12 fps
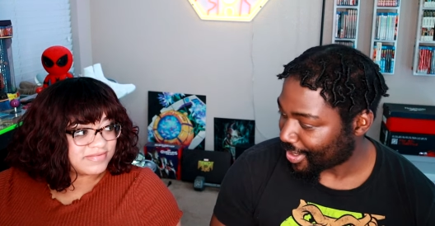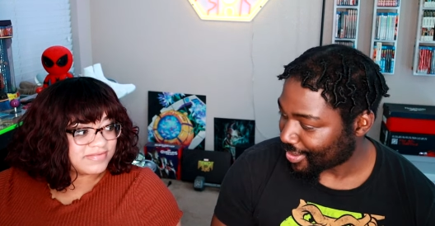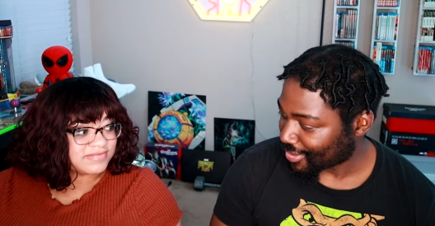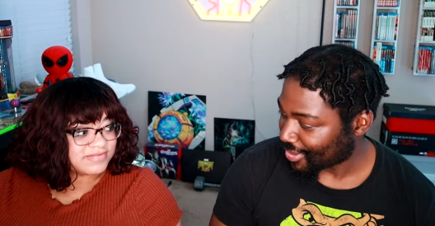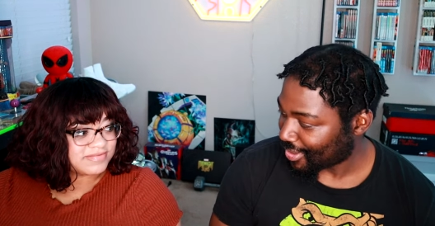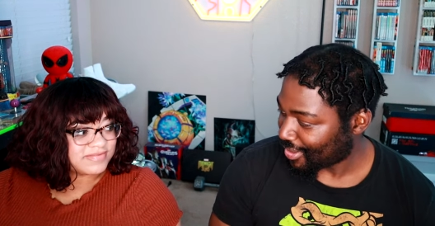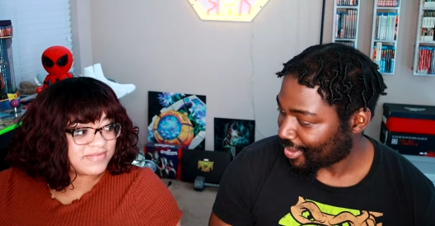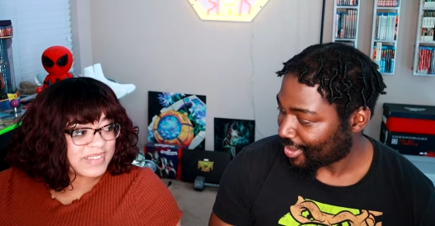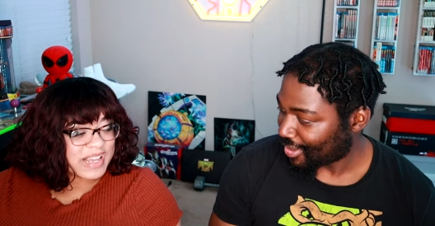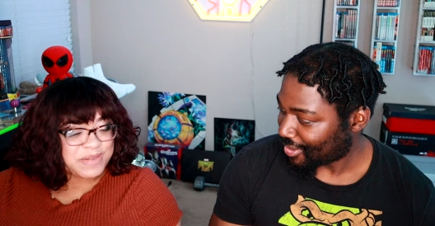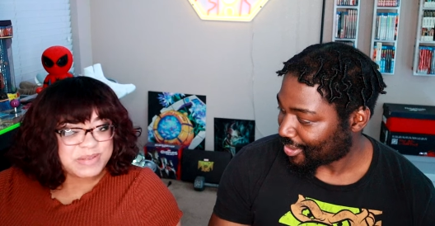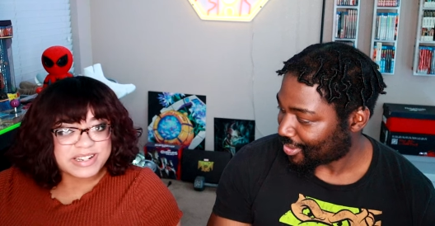Speaker 1: man. It's
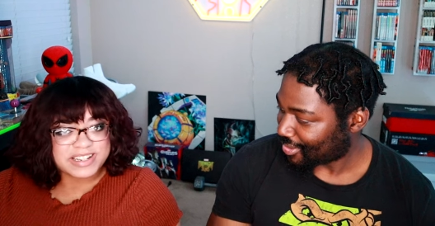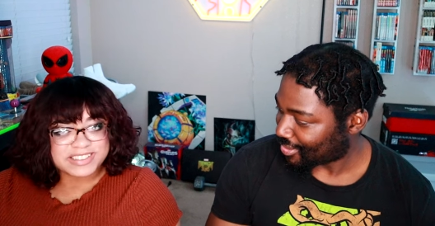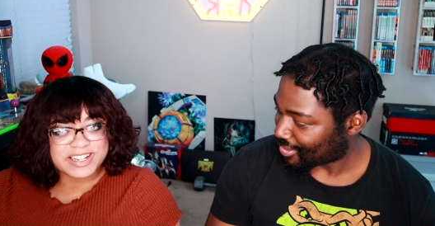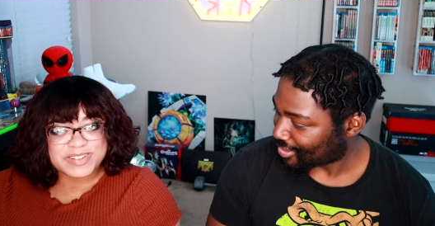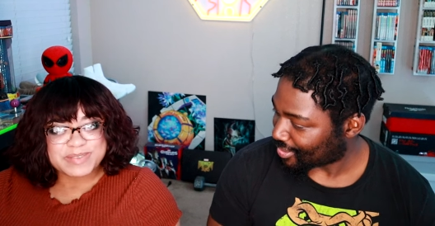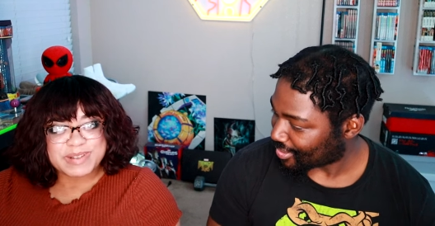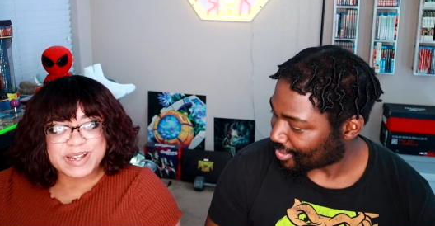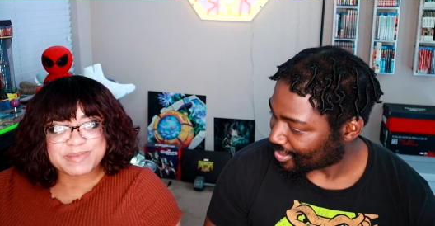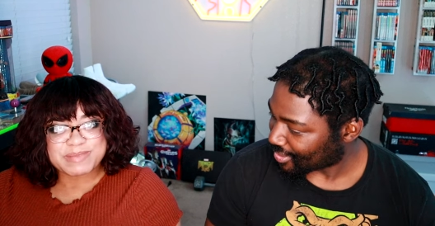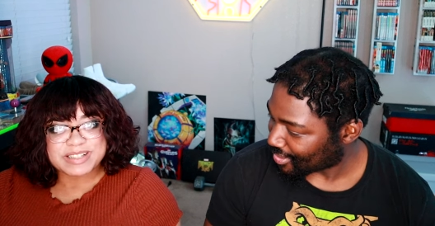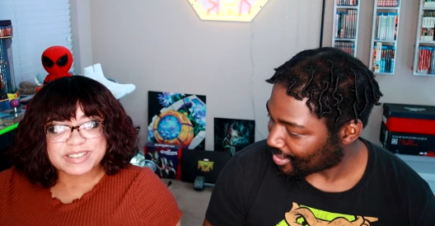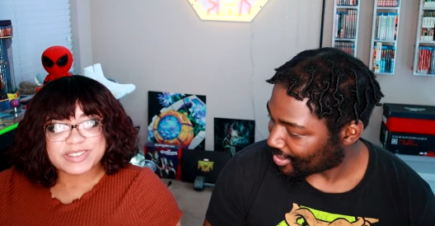
Speaker 2: not even
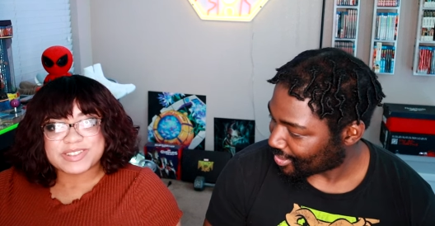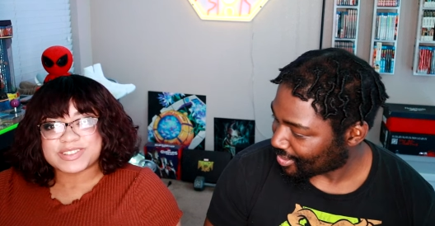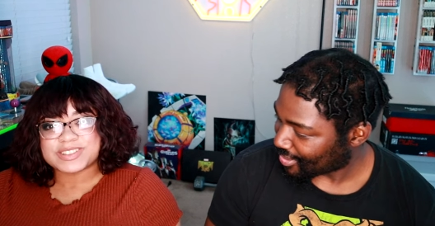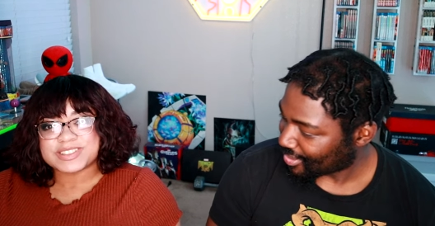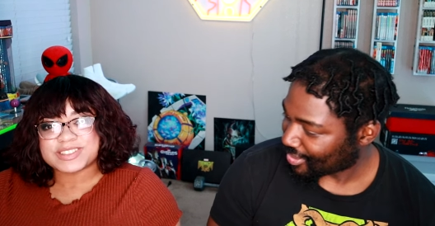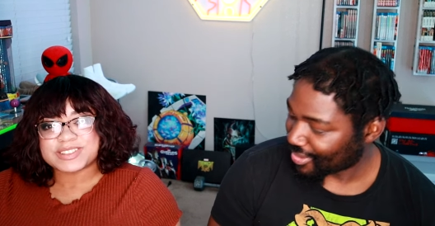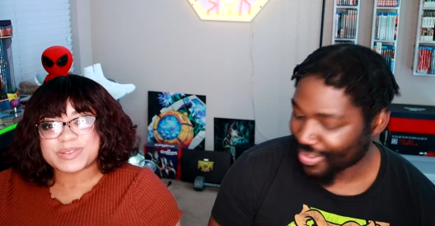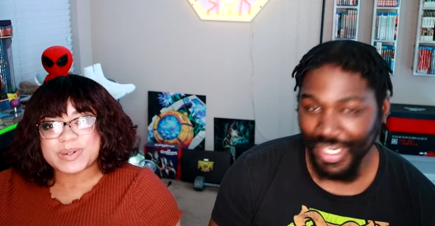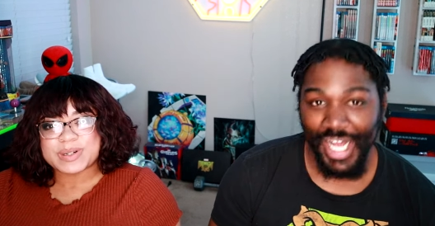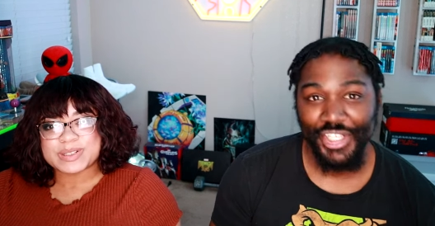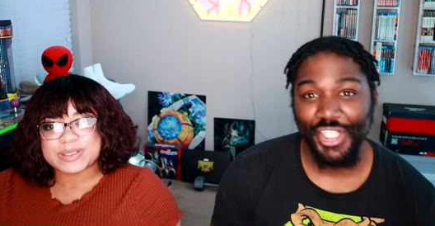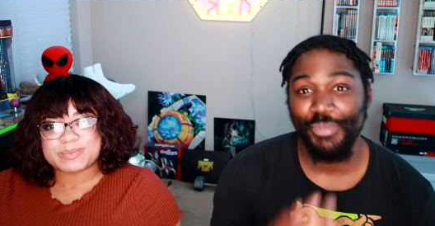about Hamato Yoshi. It's
Speaker 1: the
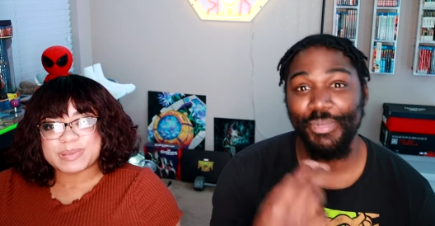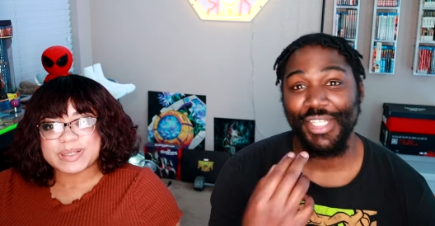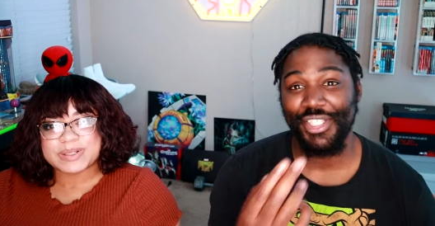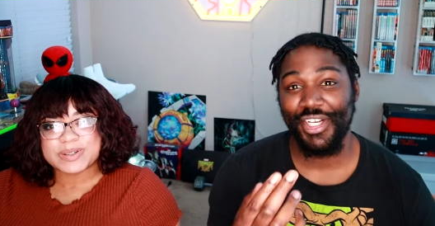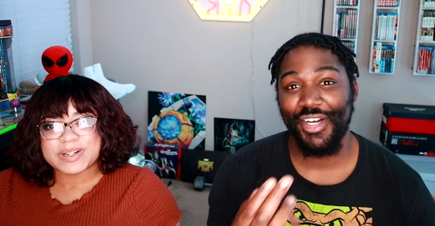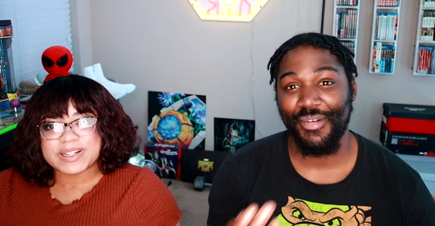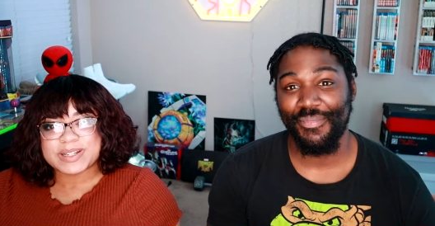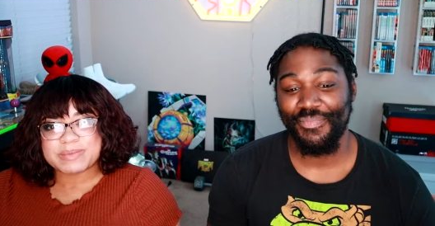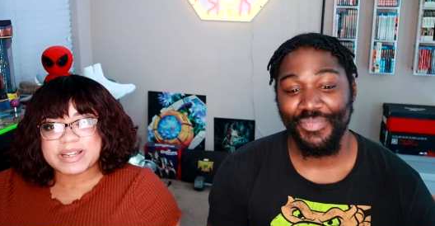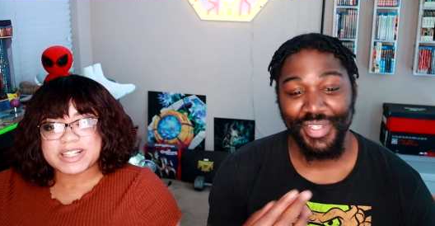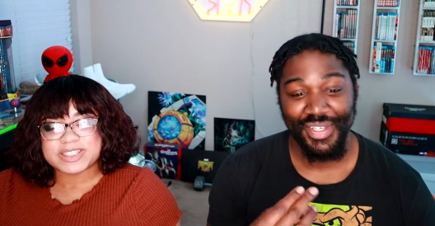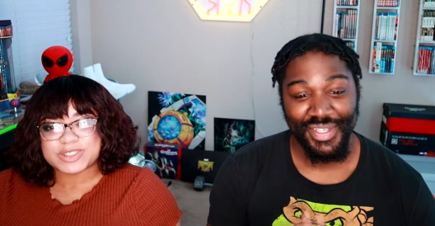See, I just messed it up. And the
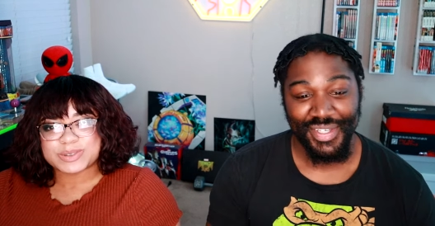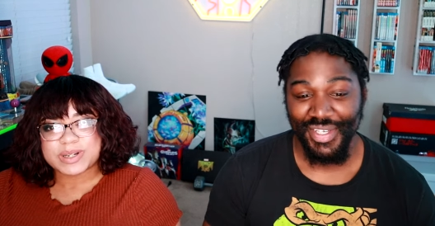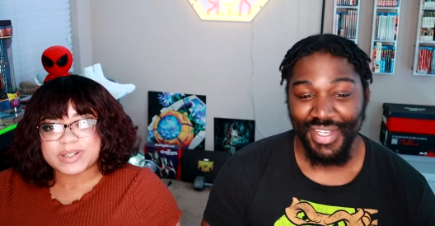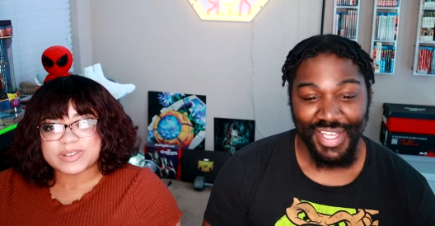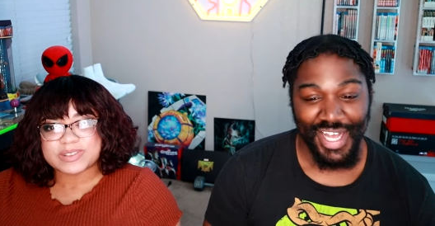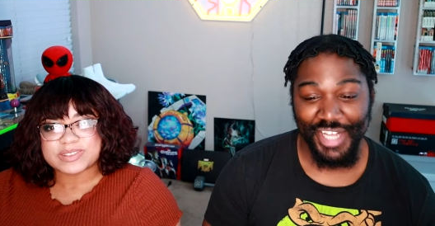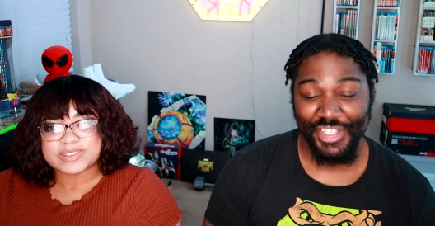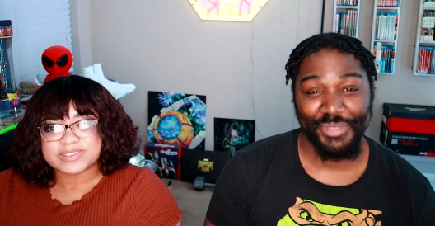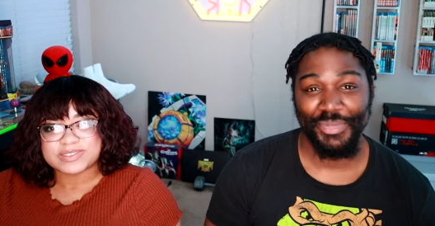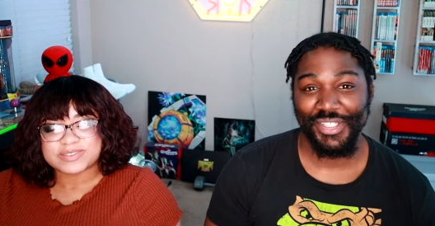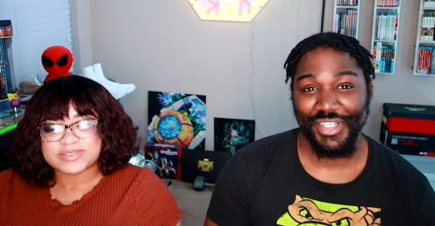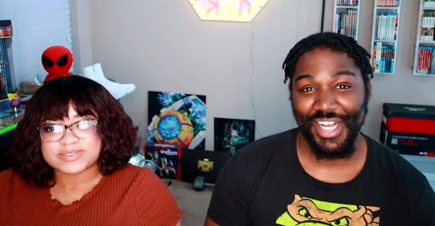man Shredder. I
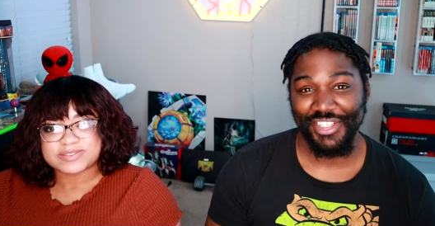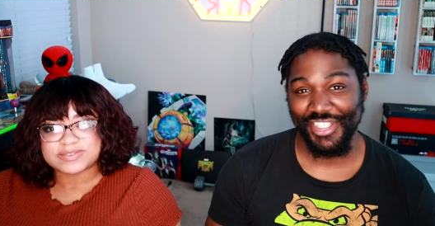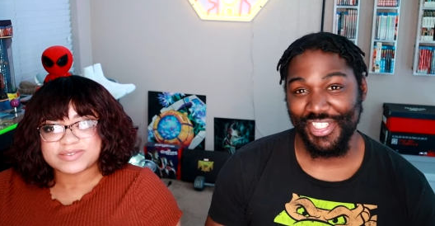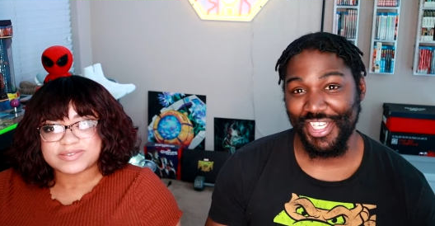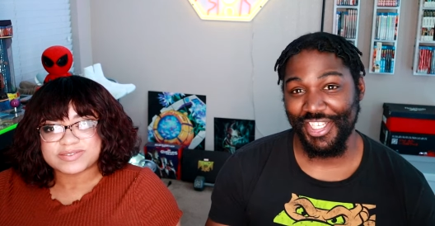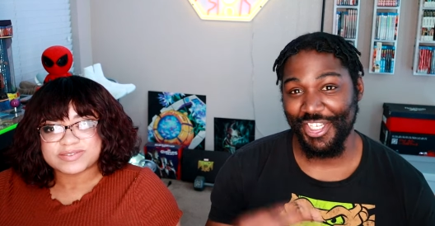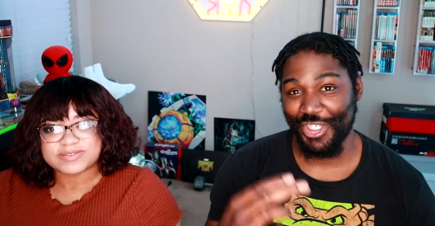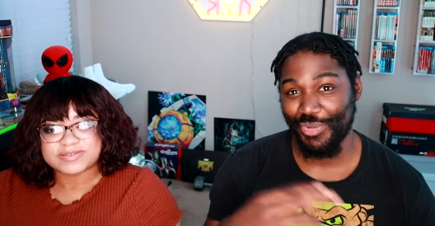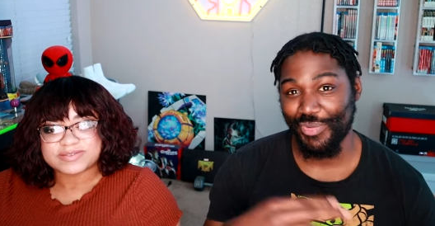just messed it up. I just said, this